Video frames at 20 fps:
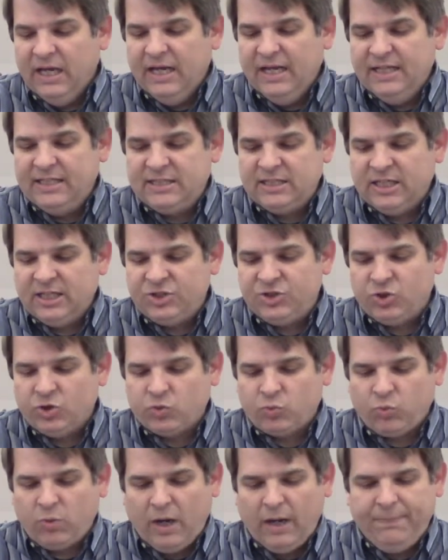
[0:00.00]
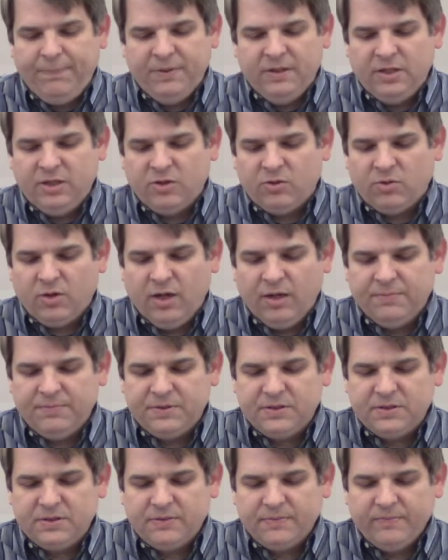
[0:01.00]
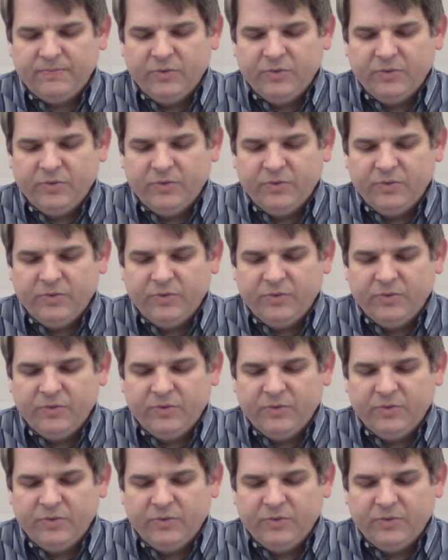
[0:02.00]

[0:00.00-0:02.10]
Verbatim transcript: its clusters ripened into grapes.